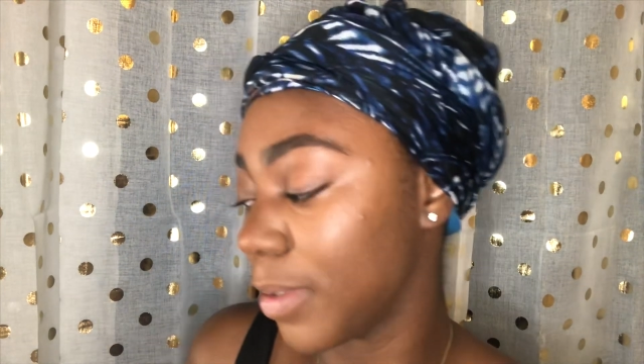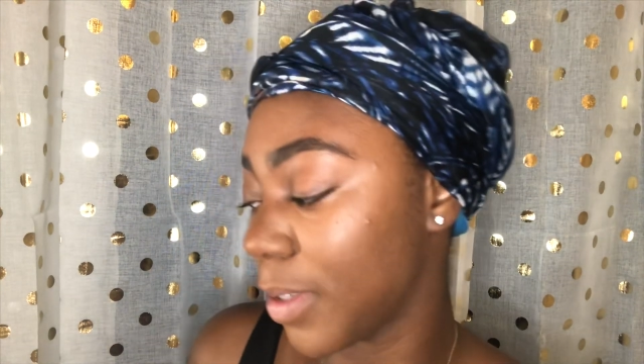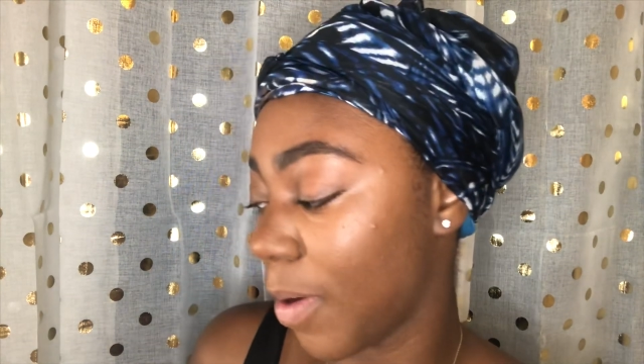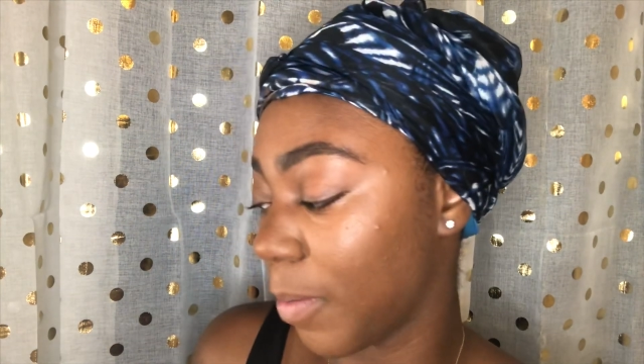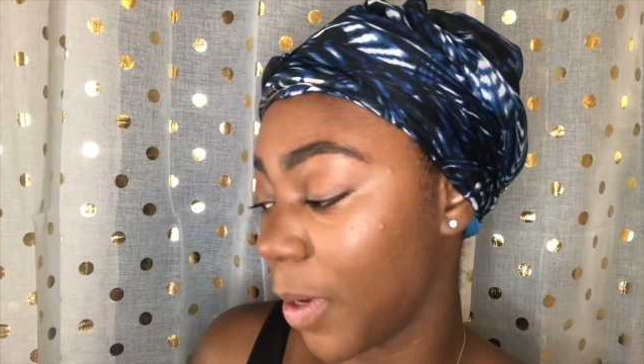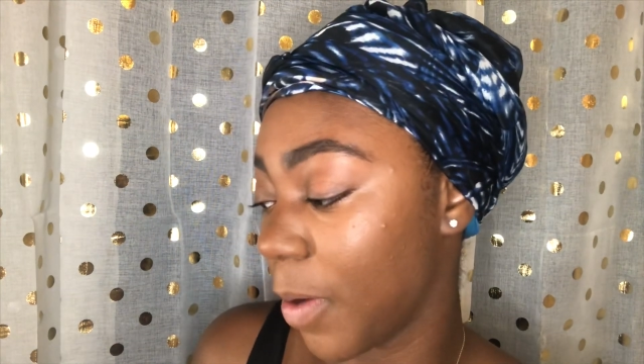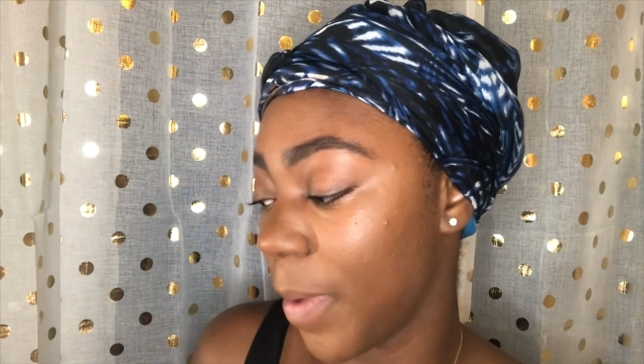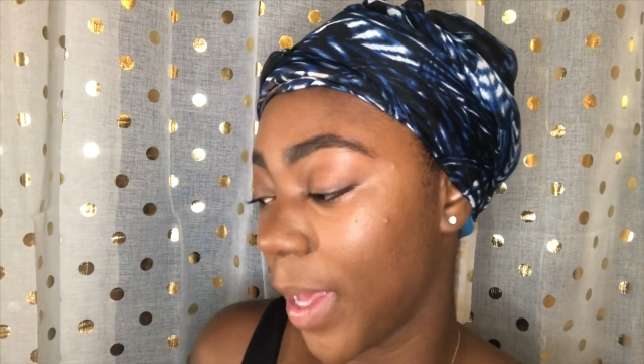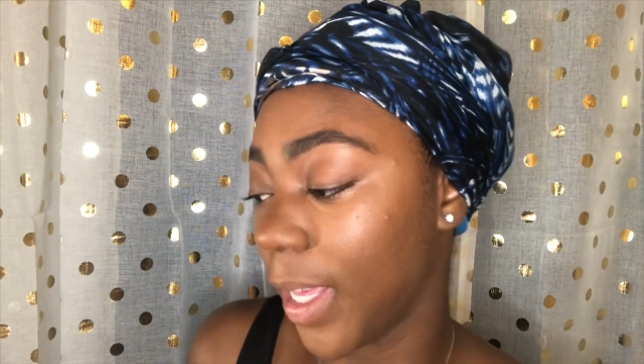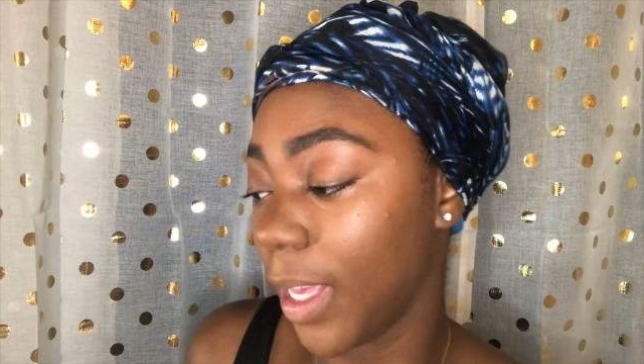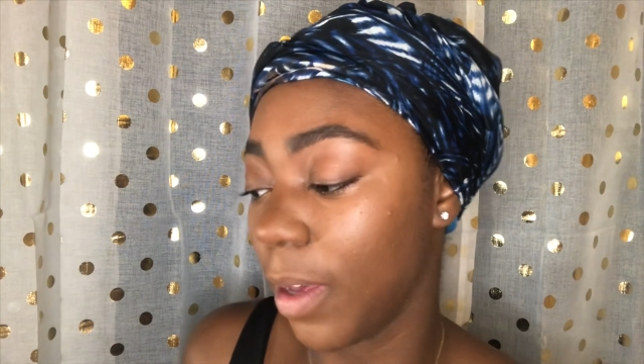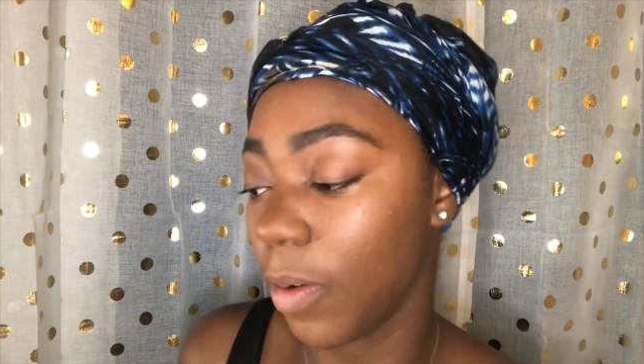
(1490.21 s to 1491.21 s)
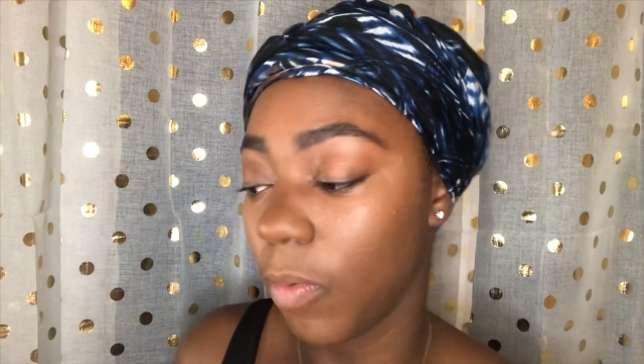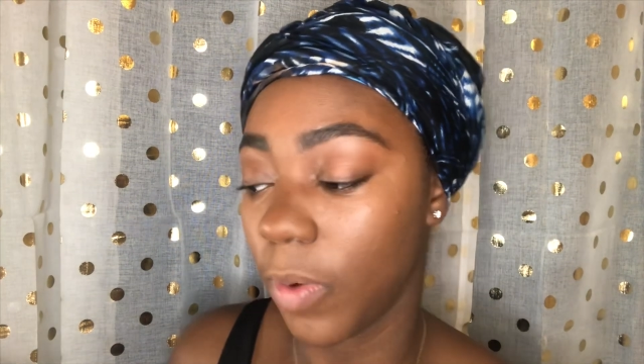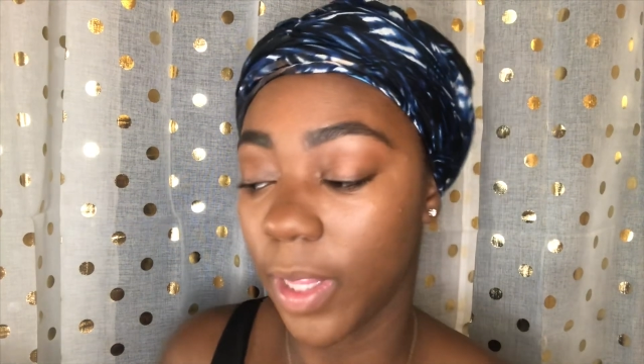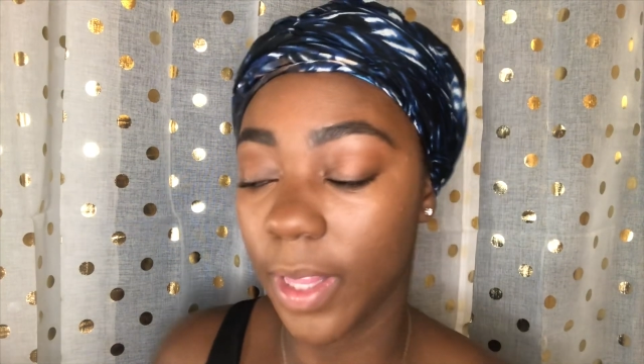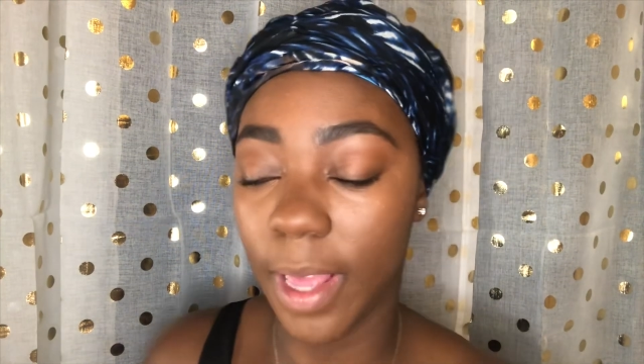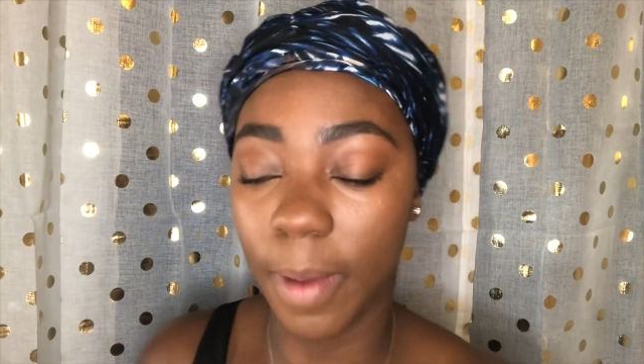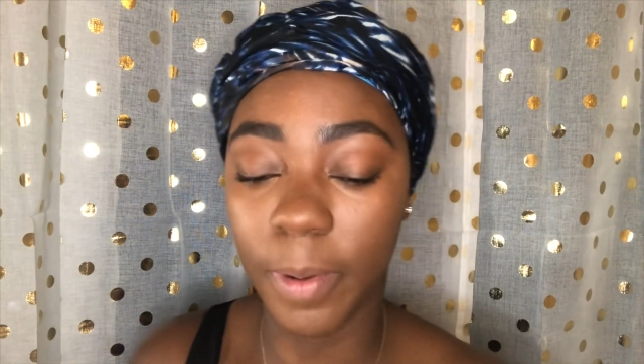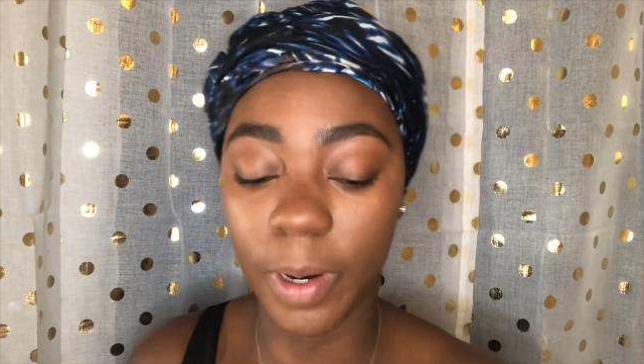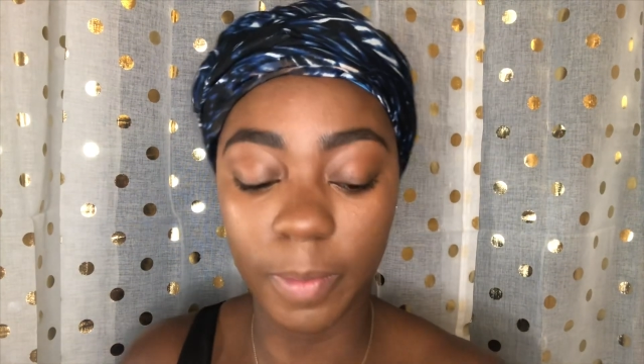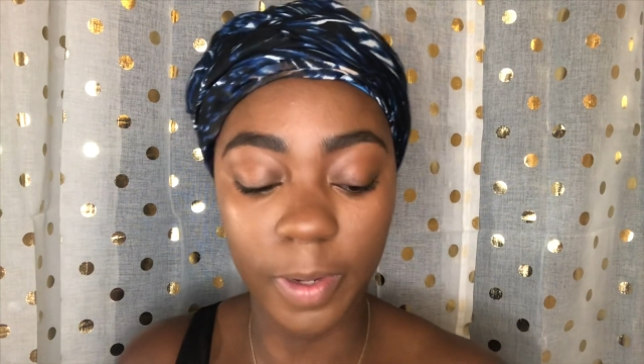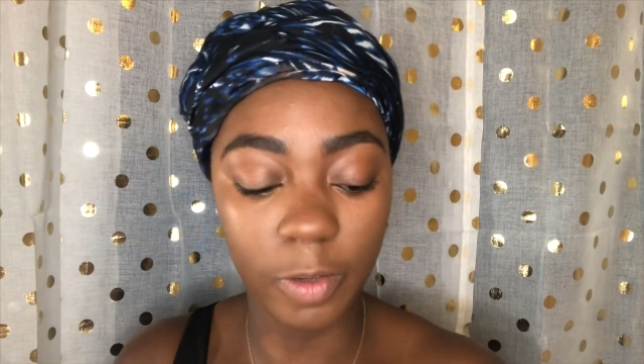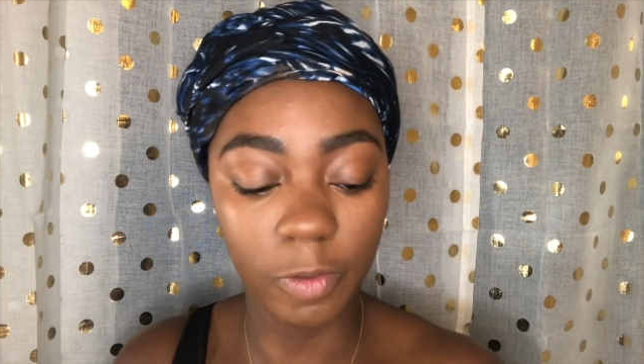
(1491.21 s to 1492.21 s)
So I'm going to go back in with that Bare
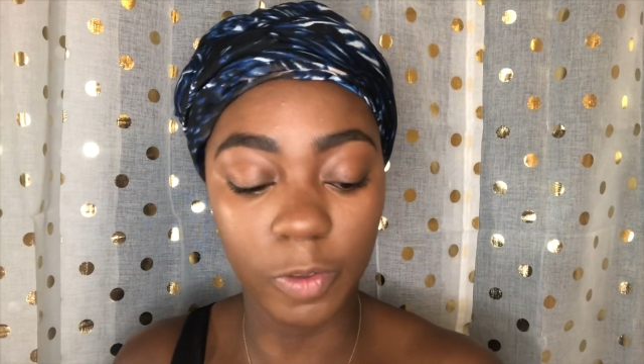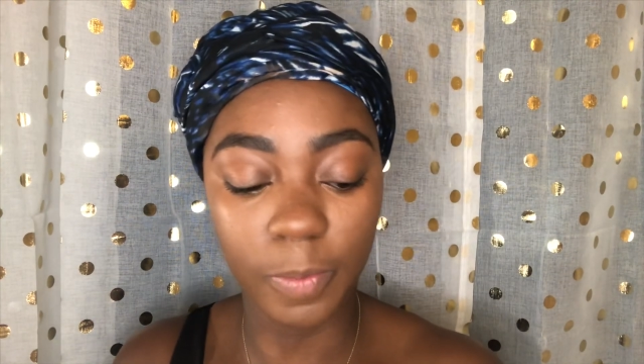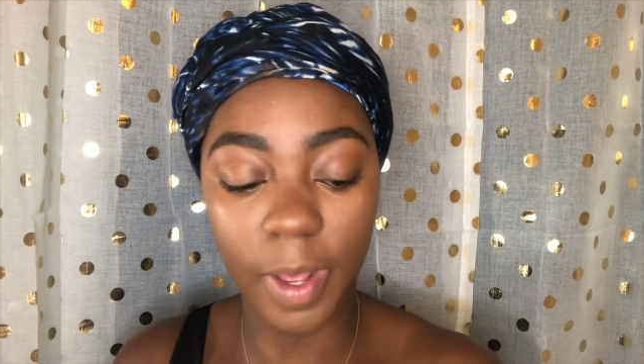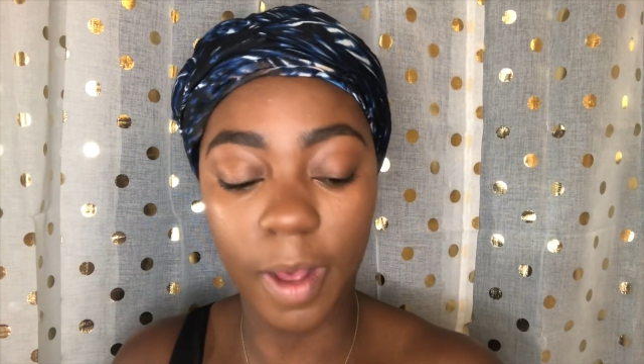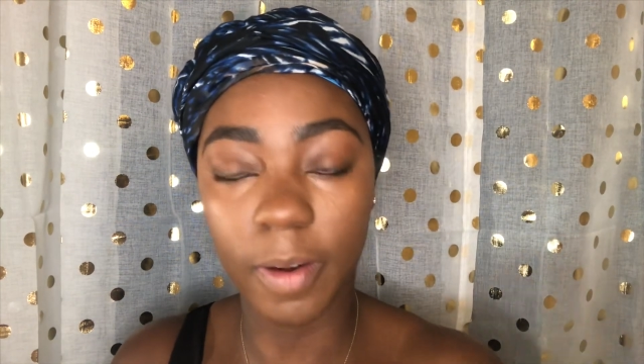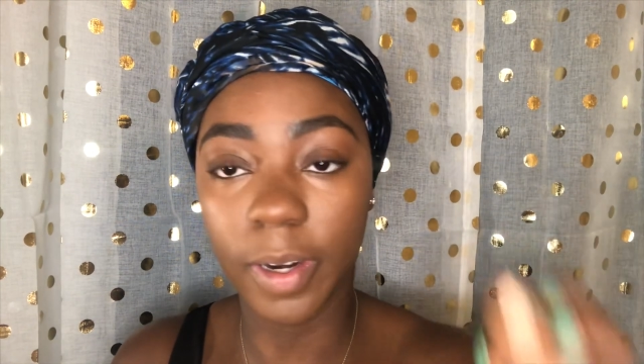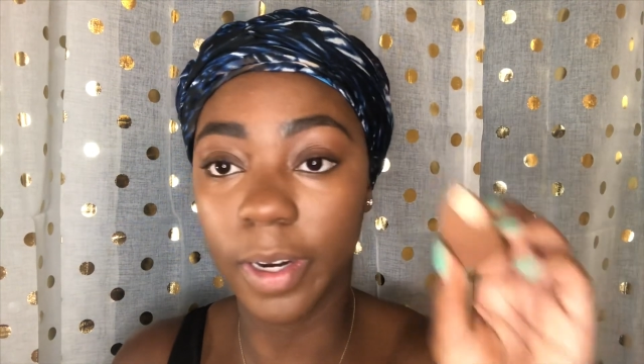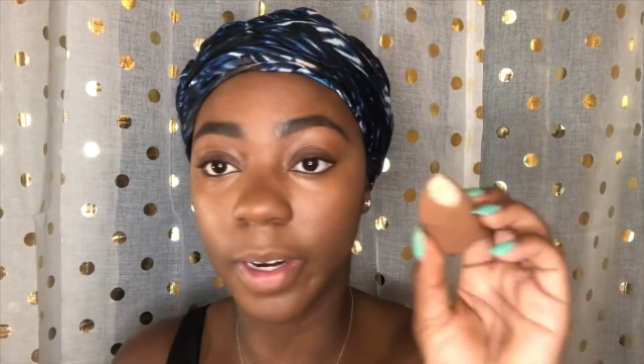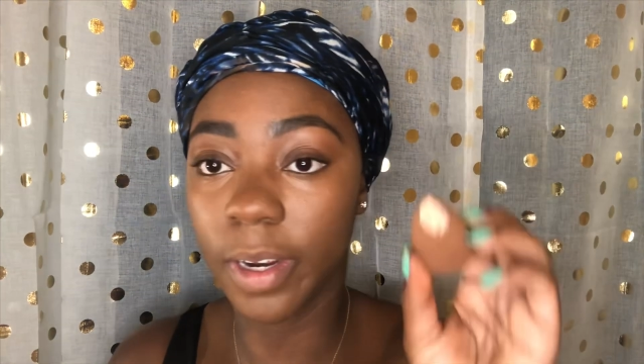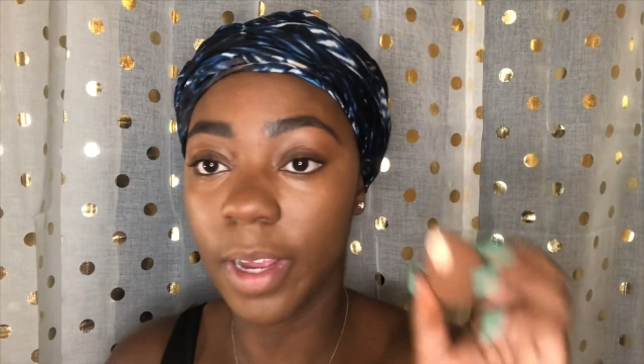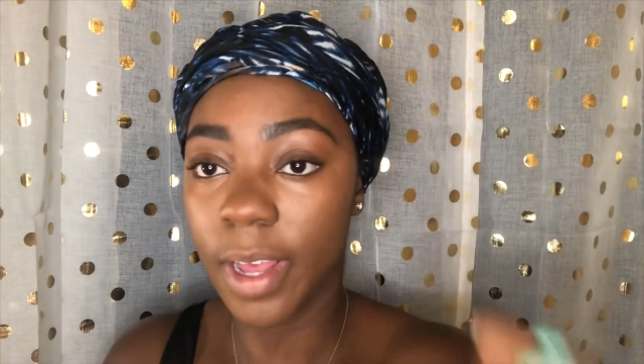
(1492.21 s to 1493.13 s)
Minerals powder.